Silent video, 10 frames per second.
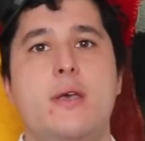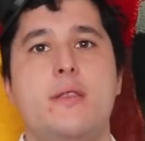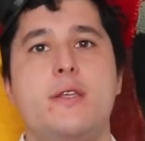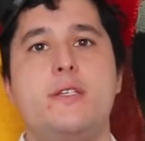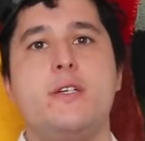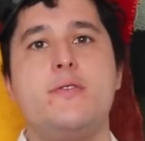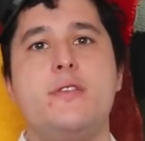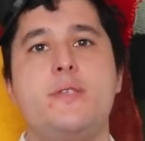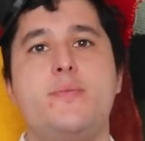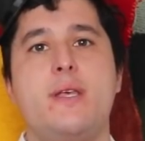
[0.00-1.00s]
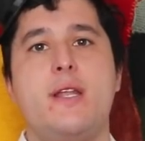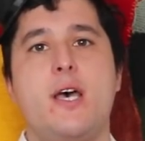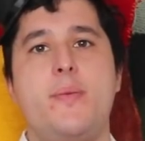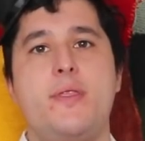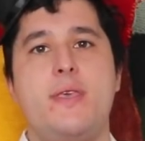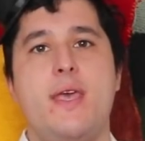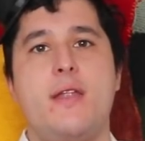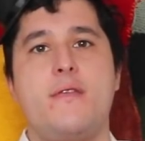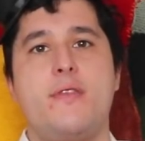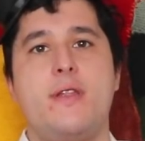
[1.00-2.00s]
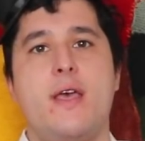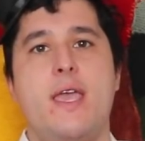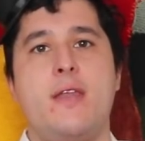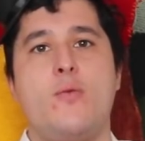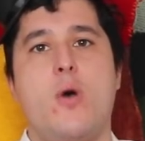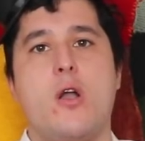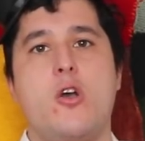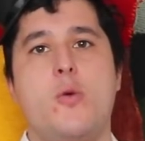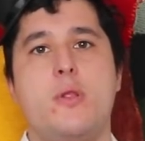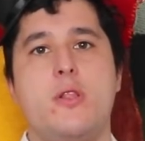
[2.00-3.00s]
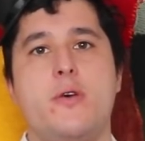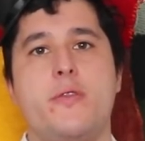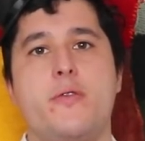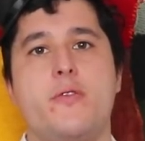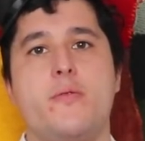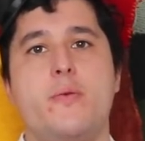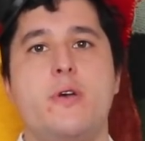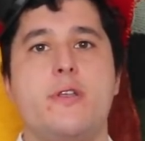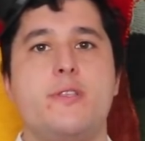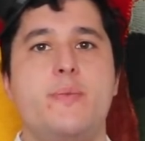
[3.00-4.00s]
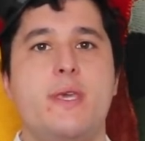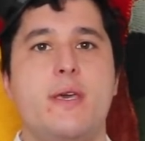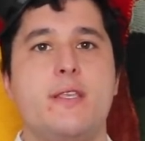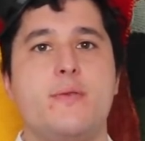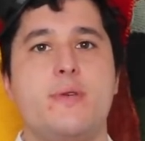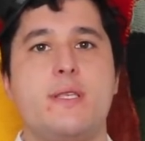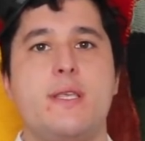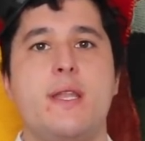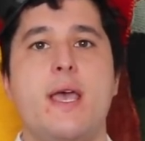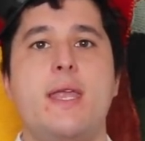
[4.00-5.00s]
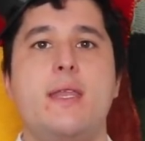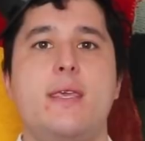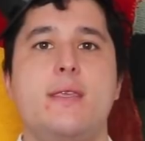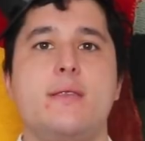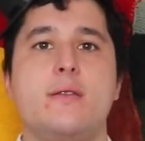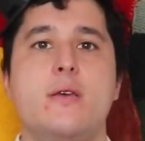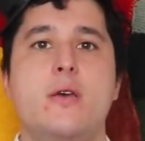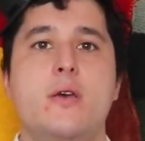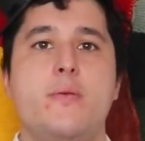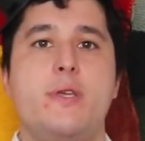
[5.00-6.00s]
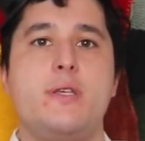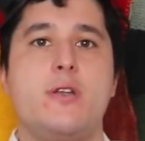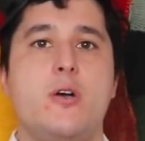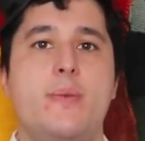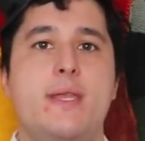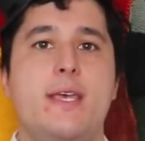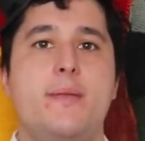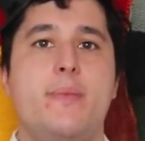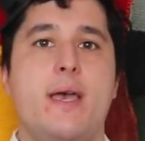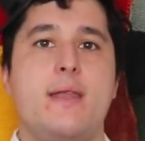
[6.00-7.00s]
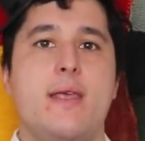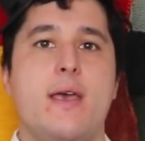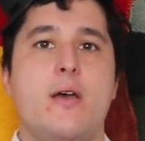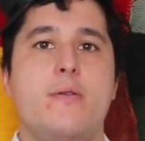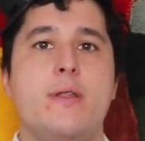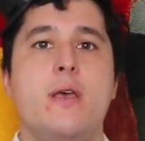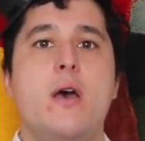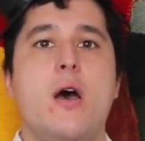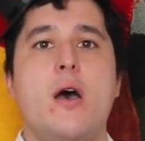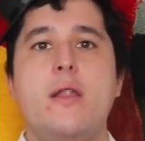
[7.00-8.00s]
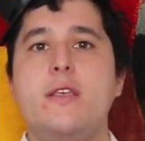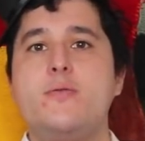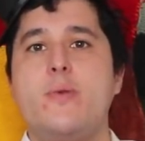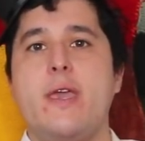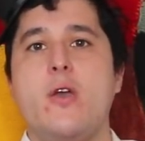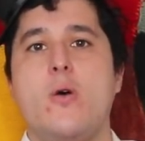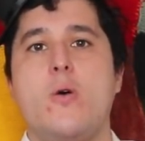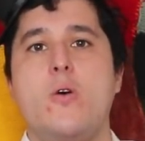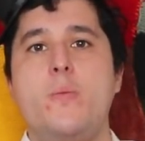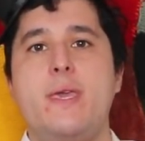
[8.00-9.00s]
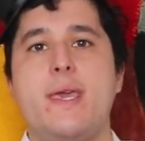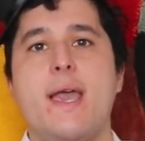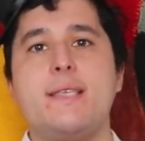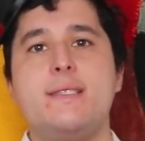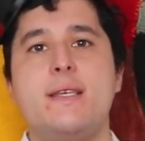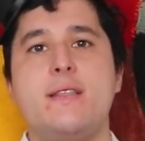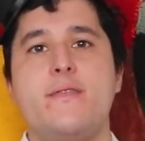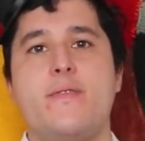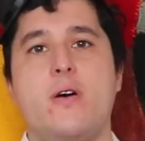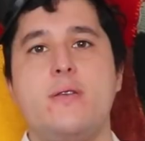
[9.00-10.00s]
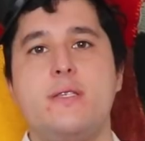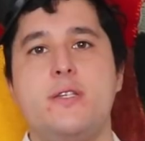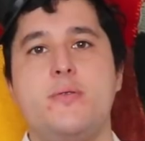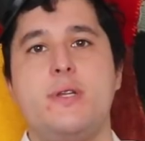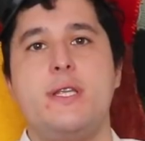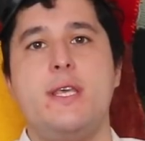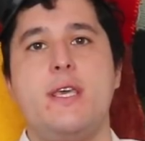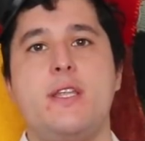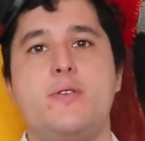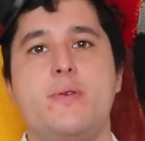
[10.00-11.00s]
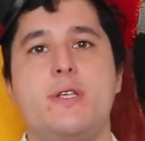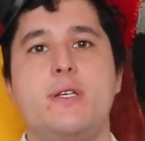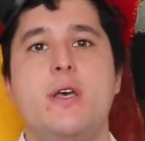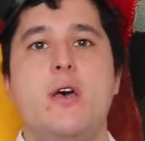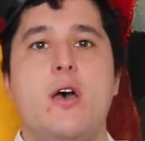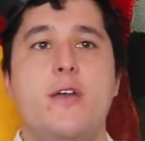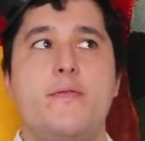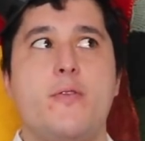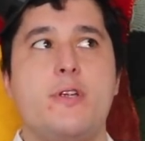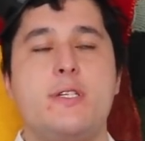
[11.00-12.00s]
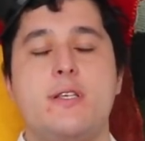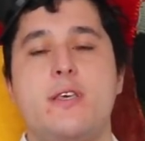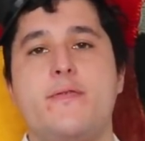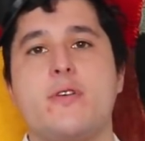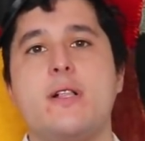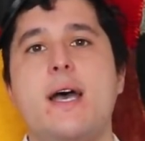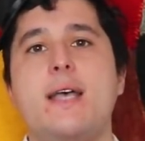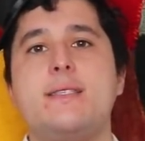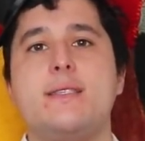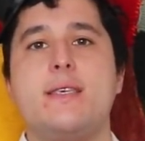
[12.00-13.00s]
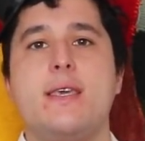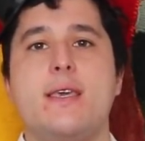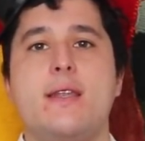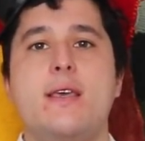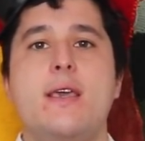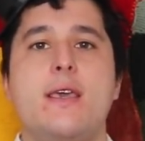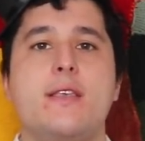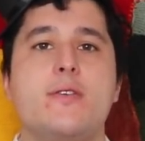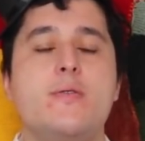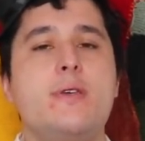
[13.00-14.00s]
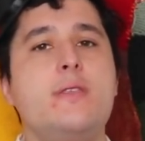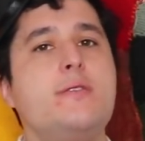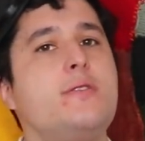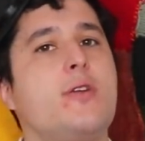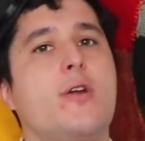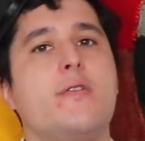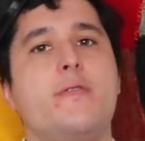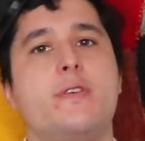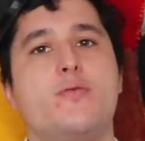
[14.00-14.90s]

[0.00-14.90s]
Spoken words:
The children split up at the end of the night and walk home alone through the woods because it was the 90s and we should all be dead by now. And on his way home, he accidentally falls into a ditch, which, unfortunately for Glasses Kid, is only the start of his